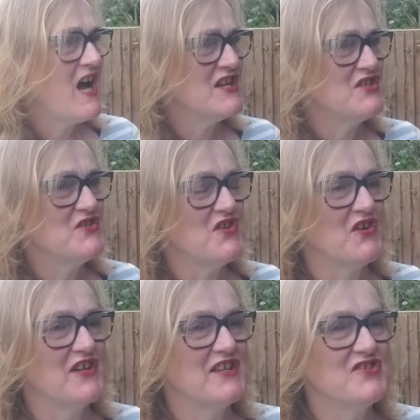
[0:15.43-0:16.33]
I do
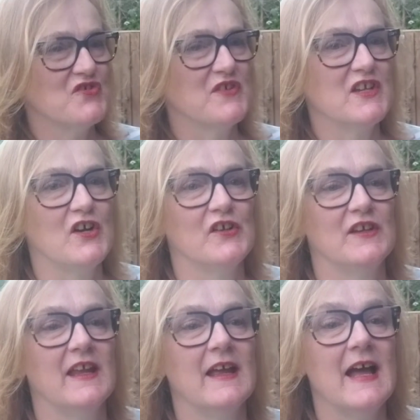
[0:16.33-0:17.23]
not enjoy
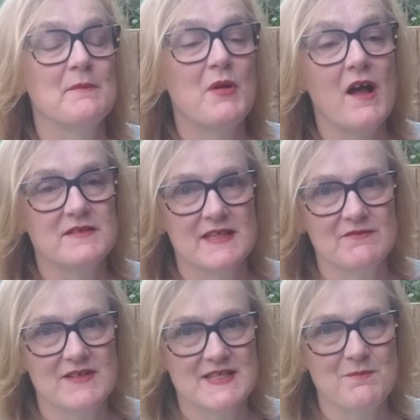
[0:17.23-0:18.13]
gardening and part of
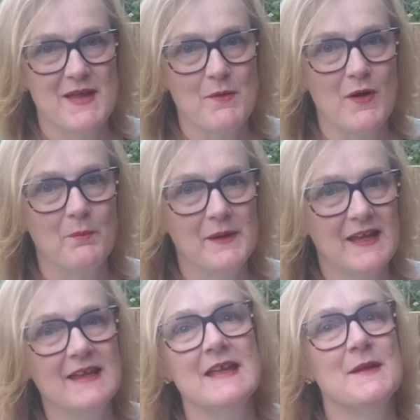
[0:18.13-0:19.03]
that reason may well
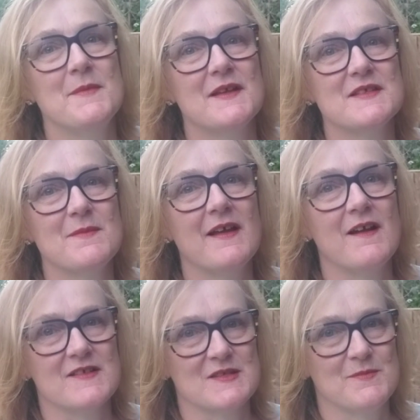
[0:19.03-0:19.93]
be because my
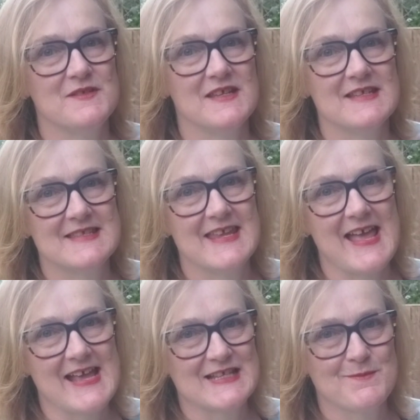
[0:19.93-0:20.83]
husband is the
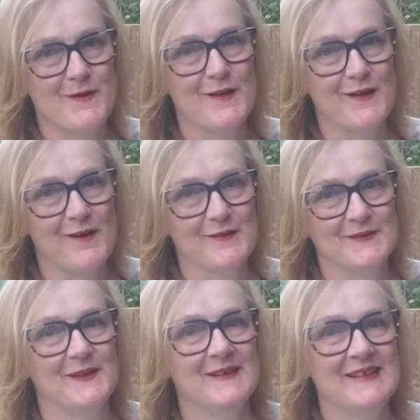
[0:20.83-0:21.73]
expert
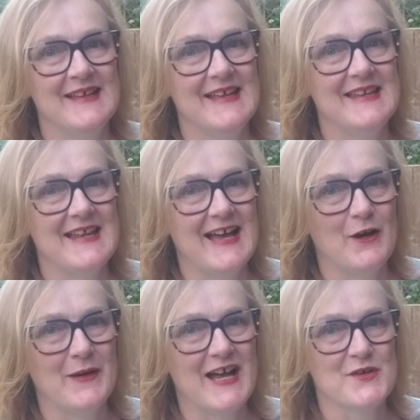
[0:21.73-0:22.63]
gardener in
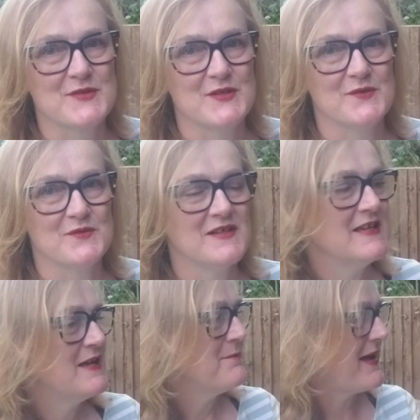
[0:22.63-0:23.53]
our household
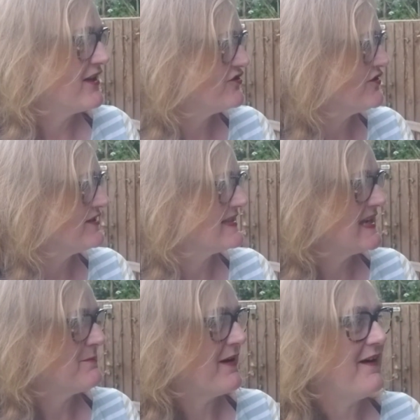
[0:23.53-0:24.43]
as you can
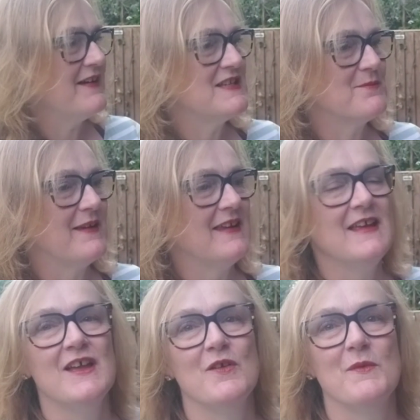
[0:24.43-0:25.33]
see behind me,
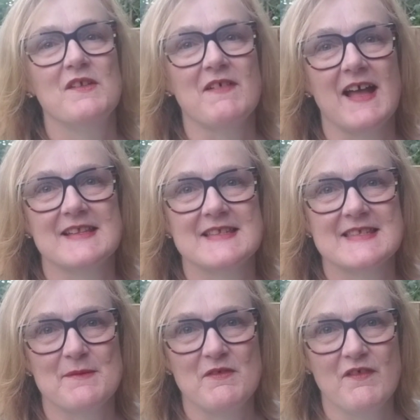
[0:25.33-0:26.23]
we've had
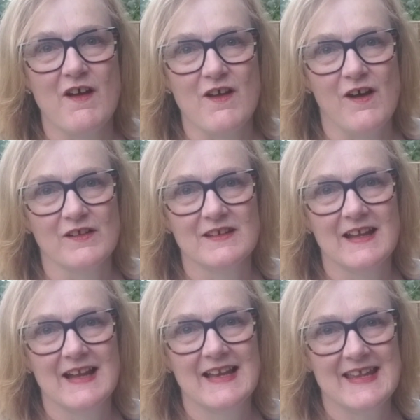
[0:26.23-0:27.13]
some of our garden
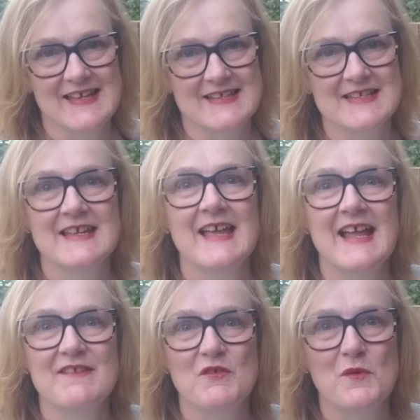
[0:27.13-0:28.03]
cleared.
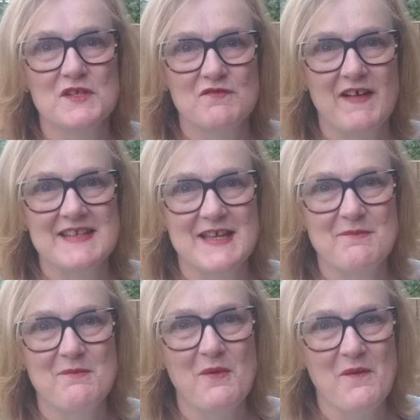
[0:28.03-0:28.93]
And if you want to find
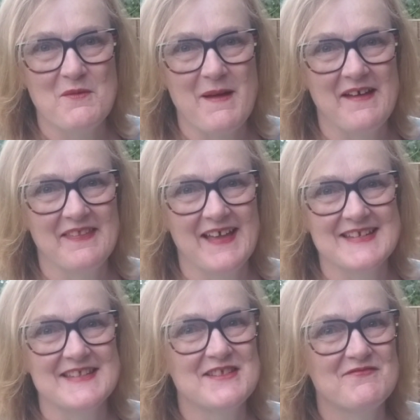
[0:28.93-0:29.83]
out more about
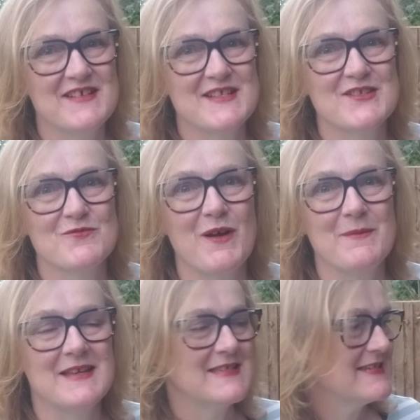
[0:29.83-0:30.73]
that and the reasons why
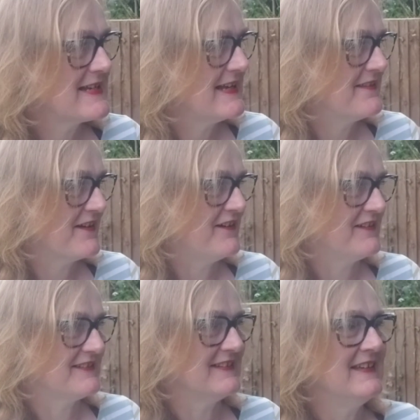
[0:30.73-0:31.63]
we did clear the
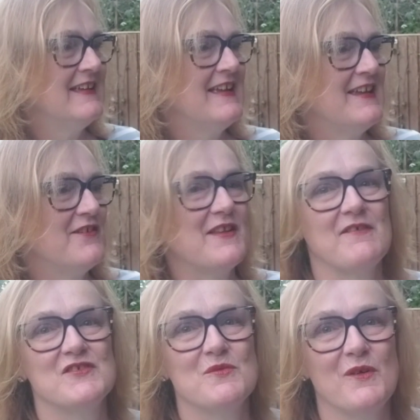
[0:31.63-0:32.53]
garden, you'll
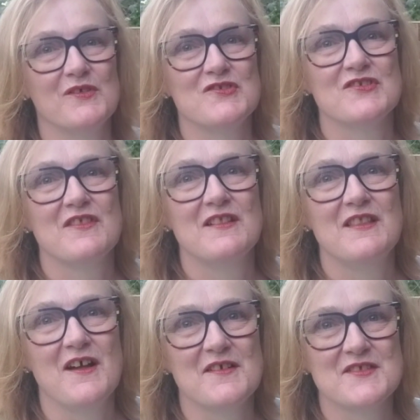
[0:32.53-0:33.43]
have to watch
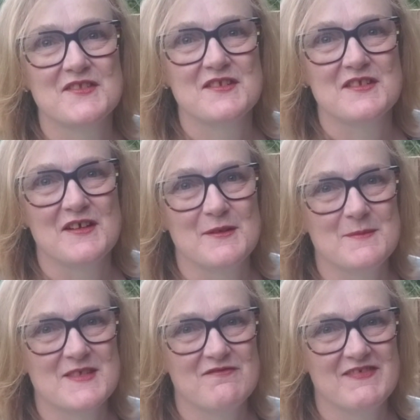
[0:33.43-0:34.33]
last
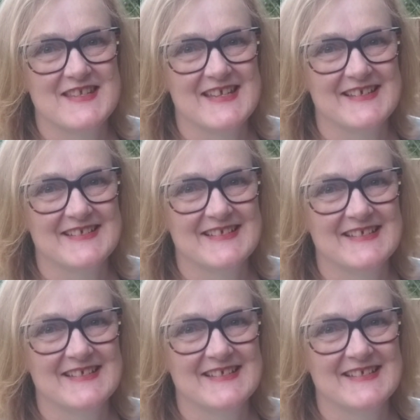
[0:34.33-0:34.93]
time's video.